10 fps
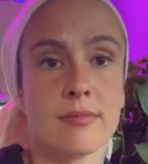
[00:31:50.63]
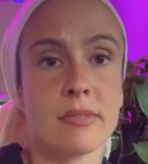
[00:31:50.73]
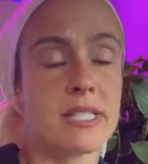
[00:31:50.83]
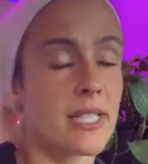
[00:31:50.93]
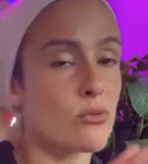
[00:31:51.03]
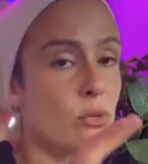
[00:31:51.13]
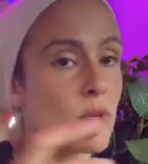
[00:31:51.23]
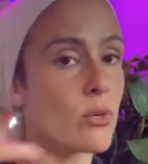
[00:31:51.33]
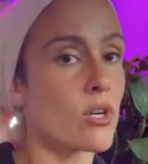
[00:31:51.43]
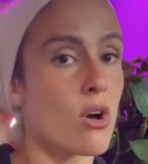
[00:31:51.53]
Because that's
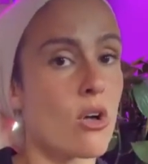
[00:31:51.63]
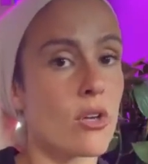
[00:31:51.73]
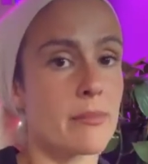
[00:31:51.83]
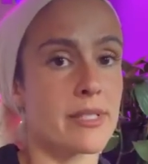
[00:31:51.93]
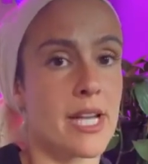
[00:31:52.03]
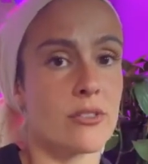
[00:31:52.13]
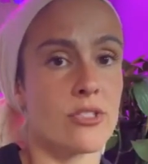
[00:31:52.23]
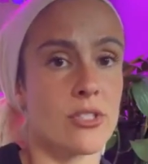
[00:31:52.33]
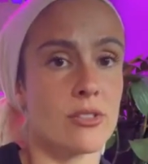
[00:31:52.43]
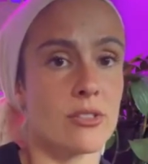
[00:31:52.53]
really what it all comes
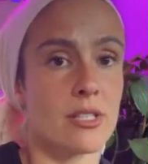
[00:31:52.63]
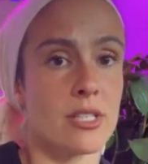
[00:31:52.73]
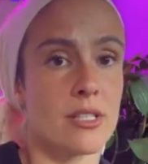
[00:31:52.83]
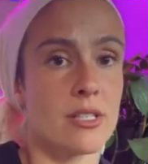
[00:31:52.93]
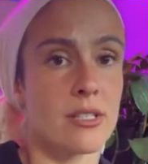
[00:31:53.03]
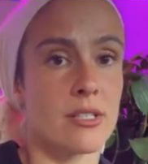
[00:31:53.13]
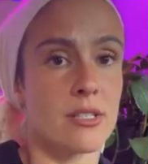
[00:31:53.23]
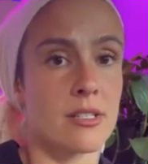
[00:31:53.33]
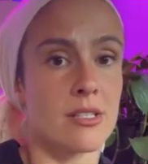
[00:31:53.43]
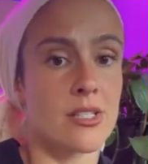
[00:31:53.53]
down to.
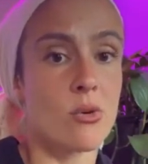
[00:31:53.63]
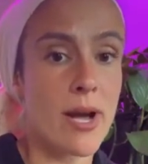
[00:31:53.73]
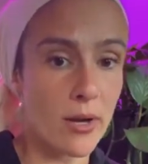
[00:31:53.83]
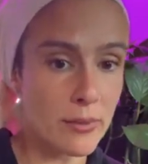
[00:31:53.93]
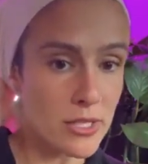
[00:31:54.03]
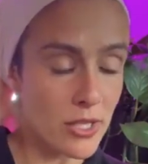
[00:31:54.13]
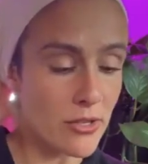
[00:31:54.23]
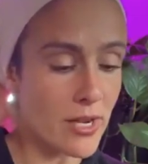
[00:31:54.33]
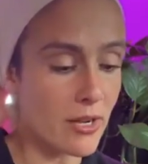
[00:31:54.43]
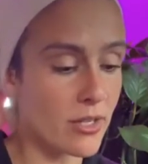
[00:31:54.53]
So help each
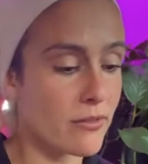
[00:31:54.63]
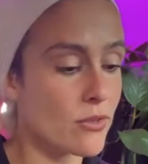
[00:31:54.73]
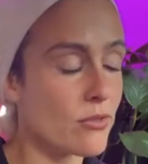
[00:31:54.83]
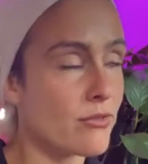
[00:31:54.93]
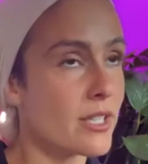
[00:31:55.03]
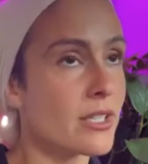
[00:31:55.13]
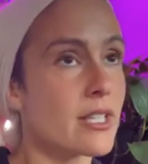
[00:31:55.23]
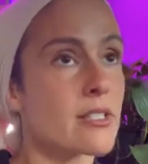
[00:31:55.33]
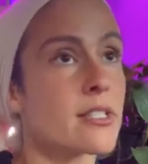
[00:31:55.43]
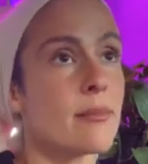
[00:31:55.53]
other out. If you feel like
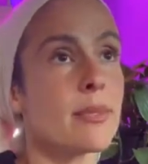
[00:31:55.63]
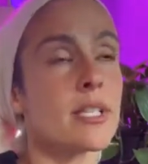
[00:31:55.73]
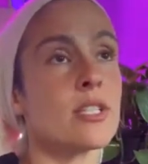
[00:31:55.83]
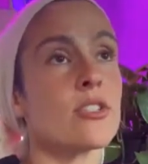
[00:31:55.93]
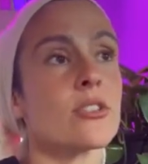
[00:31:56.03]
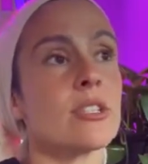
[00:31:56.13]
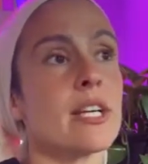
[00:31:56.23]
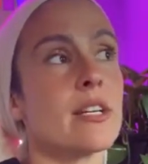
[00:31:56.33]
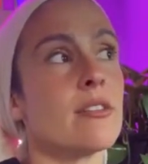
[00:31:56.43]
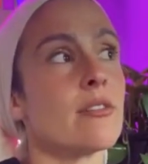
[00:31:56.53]
there's somebody in your
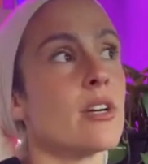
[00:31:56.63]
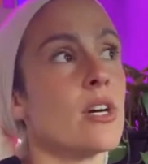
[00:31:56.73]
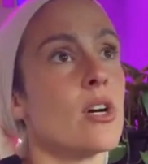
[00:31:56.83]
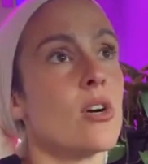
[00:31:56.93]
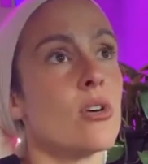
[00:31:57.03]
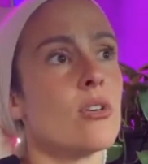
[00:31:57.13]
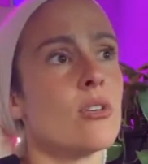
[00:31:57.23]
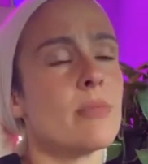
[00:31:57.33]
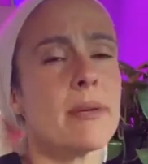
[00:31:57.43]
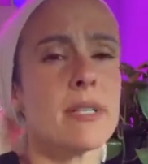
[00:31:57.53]
life
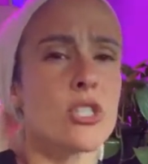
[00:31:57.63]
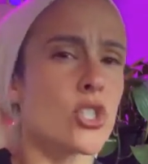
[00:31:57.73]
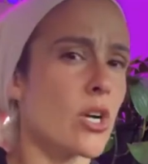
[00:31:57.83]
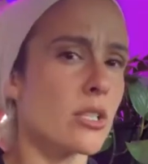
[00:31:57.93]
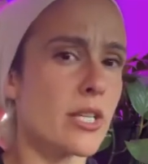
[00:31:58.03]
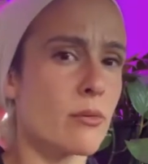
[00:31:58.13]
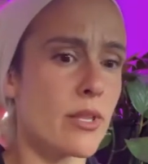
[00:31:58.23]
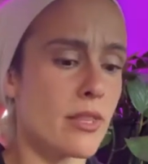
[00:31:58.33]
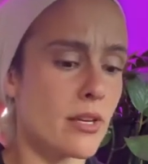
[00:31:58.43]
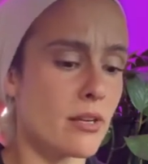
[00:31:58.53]
who maybe is struggling
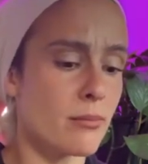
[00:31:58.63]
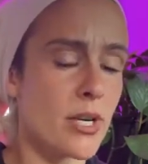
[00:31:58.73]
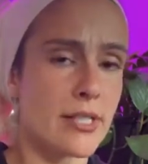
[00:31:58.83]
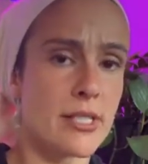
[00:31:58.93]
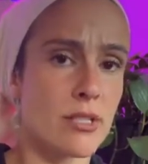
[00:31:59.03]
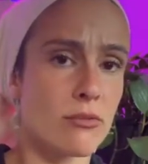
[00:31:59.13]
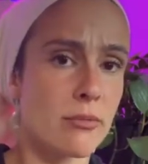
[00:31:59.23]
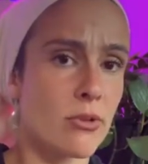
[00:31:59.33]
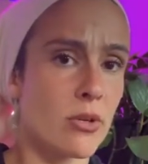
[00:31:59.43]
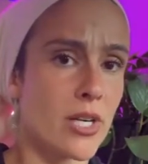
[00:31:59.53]
with their process of
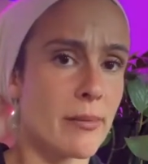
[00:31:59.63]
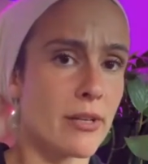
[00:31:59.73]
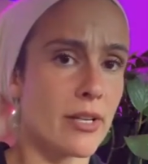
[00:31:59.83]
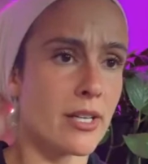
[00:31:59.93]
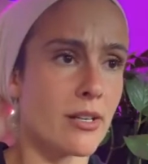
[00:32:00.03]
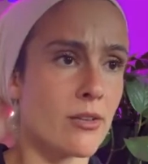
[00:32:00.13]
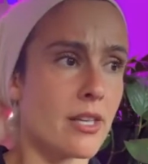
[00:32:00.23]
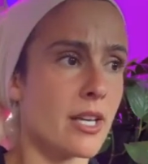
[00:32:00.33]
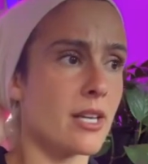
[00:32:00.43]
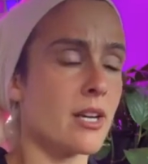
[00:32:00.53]
reprogramming now.
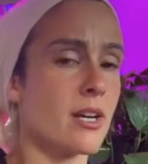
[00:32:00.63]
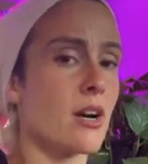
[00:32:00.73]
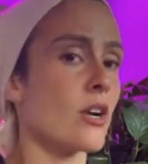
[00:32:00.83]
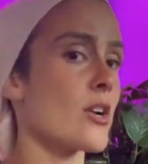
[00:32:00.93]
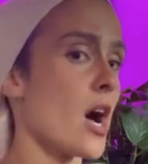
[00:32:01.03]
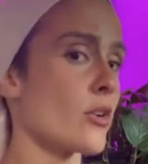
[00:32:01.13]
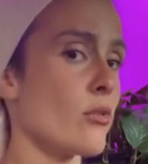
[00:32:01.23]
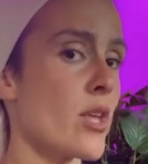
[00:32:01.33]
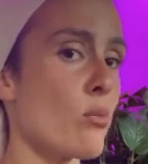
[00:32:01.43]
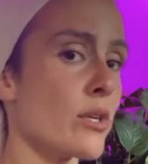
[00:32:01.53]
They are not
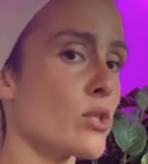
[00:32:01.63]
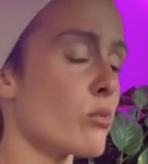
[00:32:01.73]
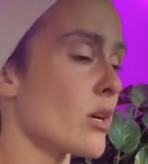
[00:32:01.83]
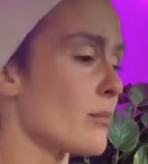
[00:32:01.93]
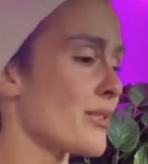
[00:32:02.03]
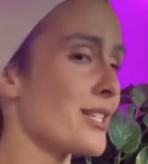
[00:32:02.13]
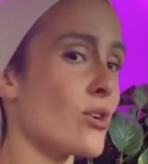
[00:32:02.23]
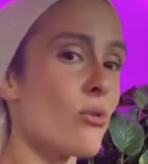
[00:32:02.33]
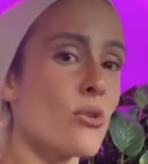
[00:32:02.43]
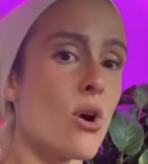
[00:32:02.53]
who they once were, but they
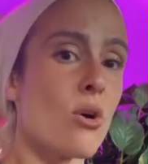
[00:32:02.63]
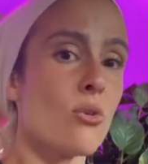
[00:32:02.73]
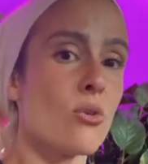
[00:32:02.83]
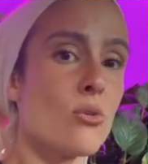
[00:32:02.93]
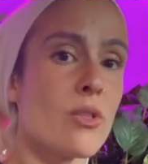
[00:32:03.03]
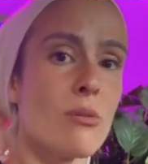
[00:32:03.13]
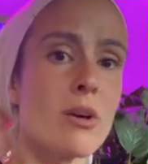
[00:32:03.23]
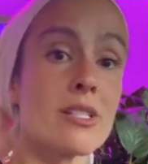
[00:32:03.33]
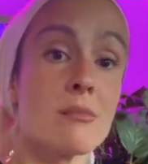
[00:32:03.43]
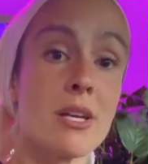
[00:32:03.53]
don't know who they
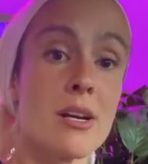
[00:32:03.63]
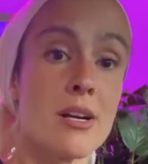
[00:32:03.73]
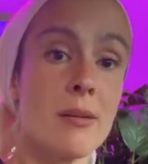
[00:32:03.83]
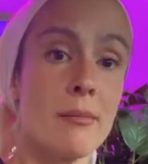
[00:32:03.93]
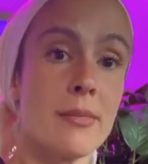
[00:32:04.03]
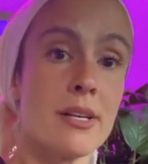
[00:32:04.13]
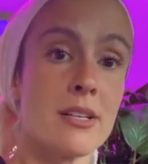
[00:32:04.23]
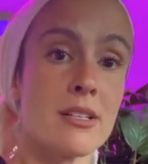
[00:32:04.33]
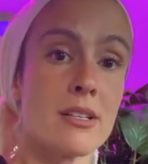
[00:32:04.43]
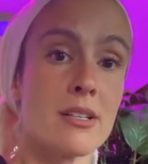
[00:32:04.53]
want to become.
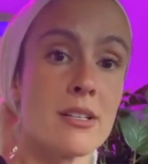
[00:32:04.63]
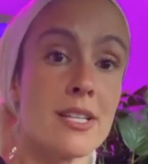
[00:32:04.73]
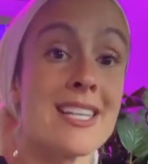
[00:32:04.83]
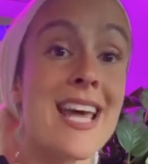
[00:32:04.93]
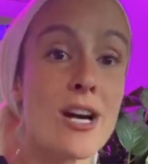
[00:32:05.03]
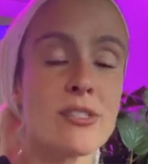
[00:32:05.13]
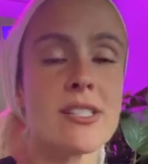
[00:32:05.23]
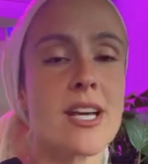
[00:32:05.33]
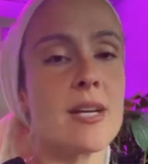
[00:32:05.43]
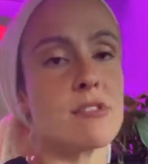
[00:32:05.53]
Now is
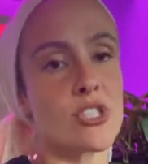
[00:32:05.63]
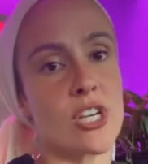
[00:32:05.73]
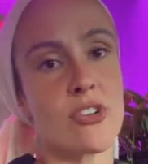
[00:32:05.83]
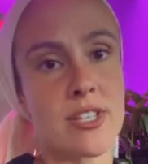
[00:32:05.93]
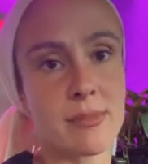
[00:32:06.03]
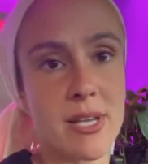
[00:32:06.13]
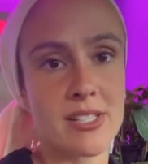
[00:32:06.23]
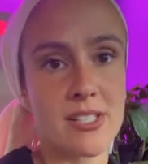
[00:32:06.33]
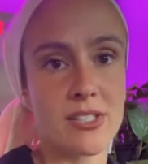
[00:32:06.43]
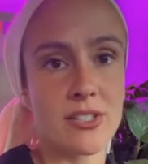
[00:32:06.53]
the time to share this
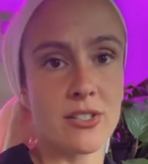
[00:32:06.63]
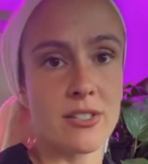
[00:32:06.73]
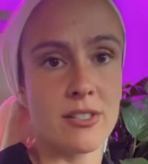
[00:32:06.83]
message.